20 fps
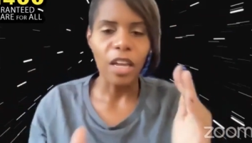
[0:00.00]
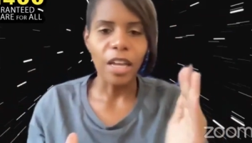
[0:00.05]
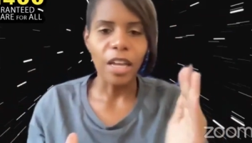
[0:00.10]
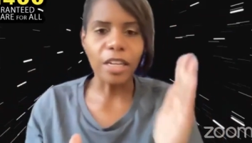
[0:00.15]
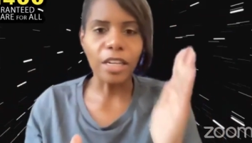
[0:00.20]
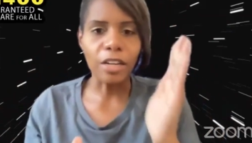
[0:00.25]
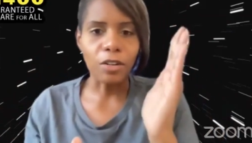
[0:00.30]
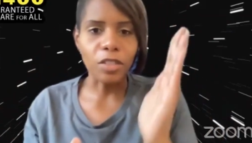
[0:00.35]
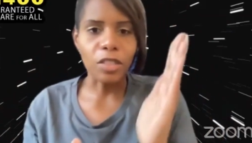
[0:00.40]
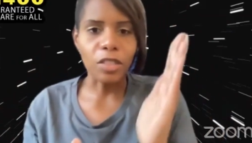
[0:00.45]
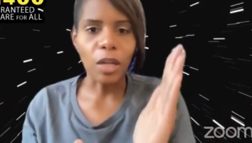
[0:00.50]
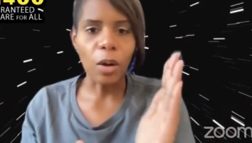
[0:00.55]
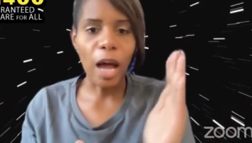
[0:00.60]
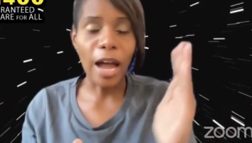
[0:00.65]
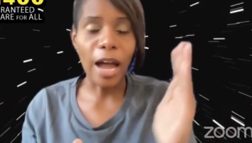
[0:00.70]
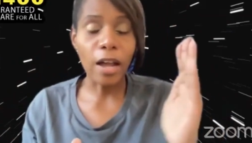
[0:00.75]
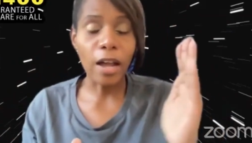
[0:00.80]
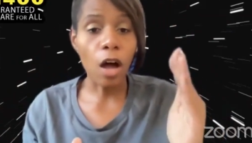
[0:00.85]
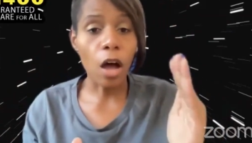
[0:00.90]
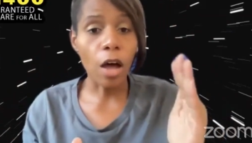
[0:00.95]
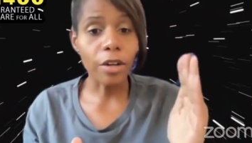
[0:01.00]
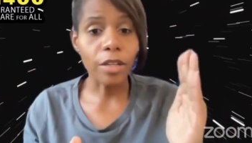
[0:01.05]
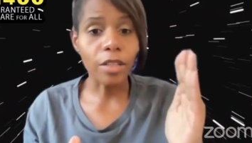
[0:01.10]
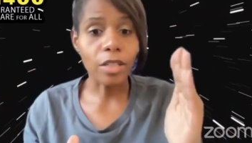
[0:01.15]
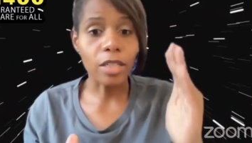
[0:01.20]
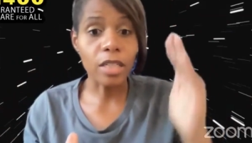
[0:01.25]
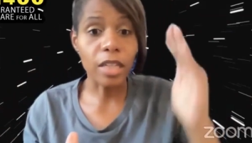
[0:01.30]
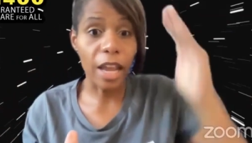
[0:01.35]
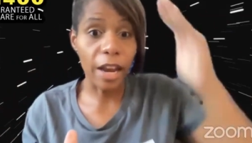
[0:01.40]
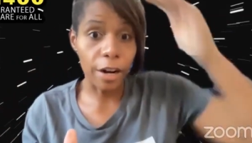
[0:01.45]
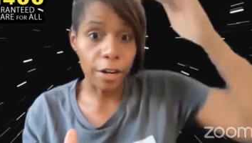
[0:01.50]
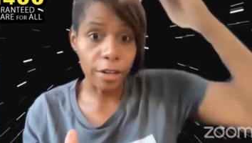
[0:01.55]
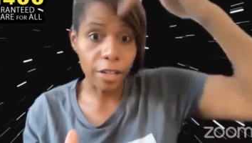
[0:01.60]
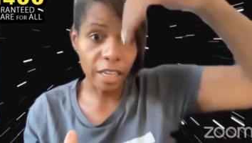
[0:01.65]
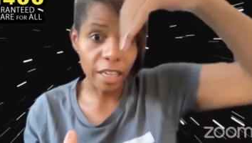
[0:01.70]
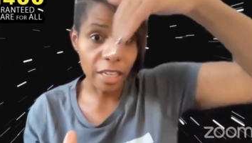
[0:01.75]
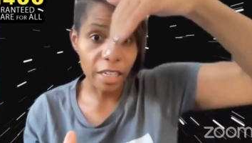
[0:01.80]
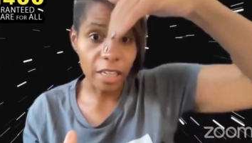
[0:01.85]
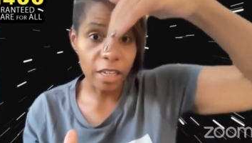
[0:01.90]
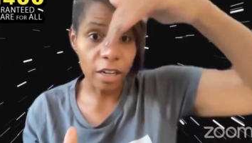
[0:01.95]
And then I called it the scared
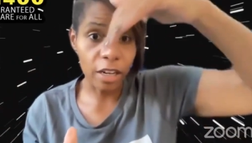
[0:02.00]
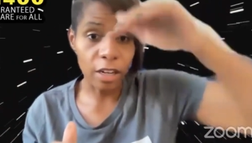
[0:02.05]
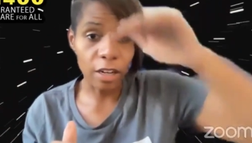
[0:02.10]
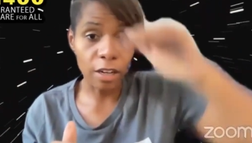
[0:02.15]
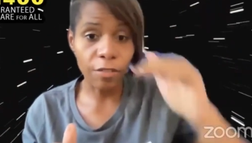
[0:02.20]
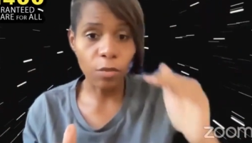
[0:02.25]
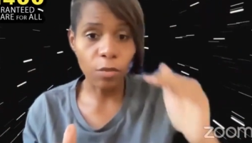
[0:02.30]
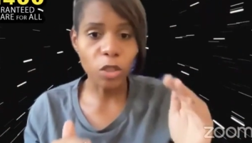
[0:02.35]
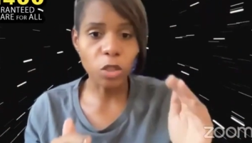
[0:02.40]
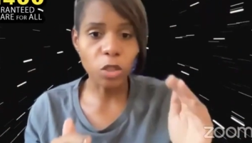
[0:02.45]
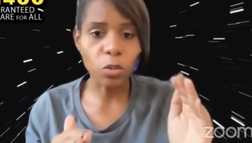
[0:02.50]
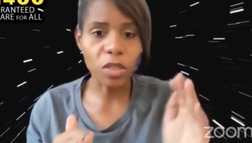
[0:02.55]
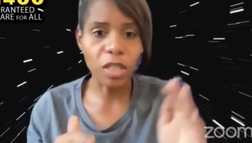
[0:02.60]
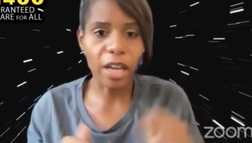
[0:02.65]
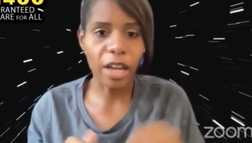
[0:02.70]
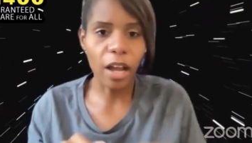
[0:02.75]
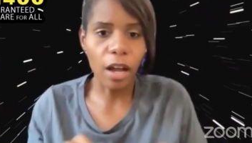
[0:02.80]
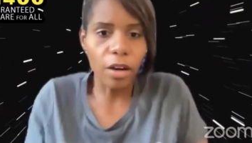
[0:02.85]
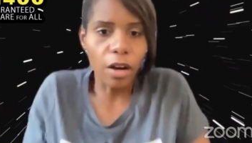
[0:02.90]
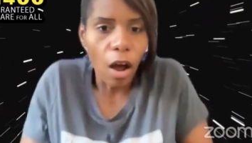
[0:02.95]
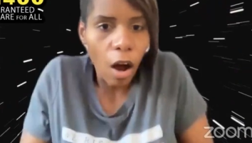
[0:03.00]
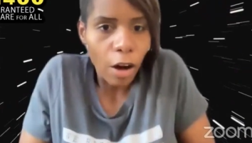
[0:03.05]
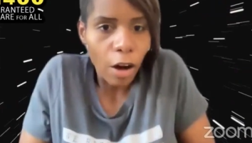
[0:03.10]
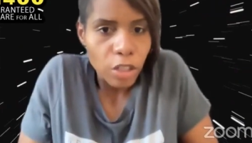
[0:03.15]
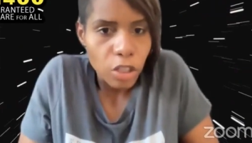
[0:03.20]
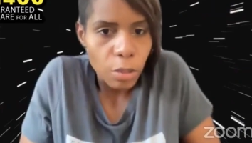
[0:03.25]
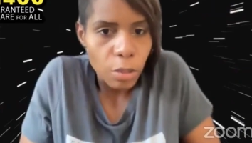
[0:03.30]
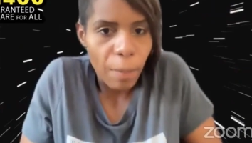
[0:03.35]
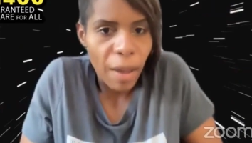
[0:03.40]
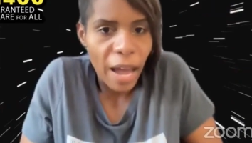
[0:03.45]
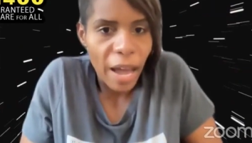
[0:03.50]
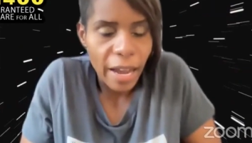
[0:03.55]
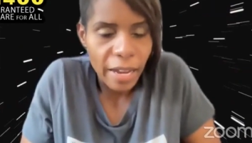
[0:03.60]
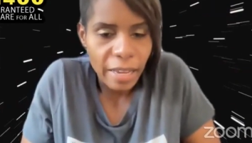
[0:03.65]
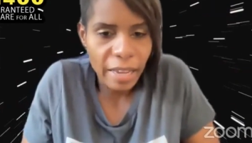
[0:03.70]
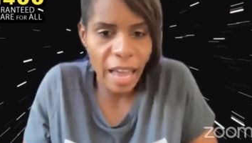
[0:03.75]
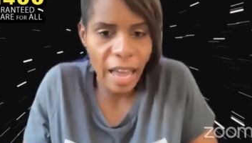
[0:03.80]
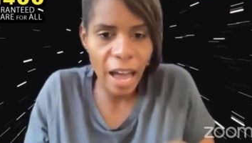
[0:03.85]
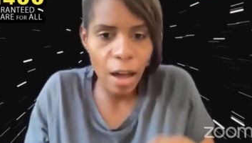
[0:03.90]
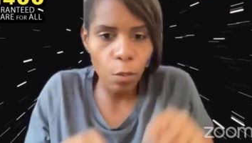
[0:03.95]
kitty curve, which was like an arched back
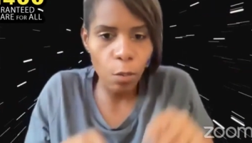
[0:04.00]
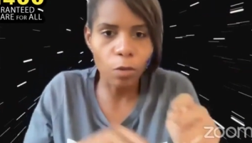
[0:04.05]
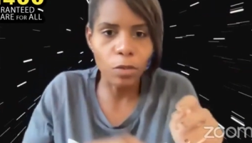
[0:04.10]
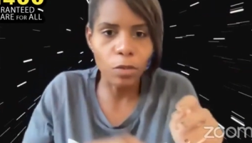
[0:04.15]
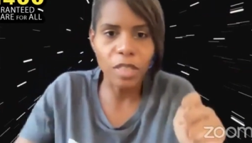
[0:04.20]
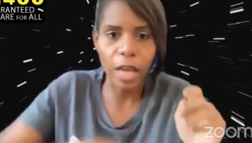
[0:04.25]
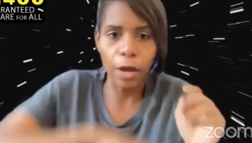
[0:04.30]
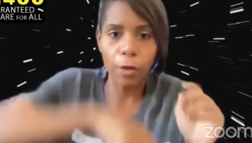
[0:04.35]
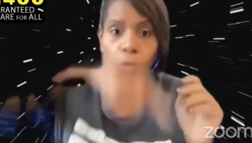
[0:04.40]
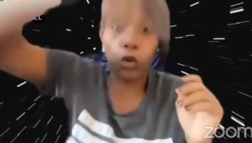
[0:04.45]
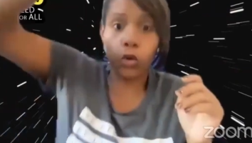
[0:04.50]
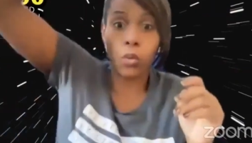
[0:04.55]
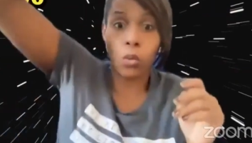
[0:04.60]
cat where it was like,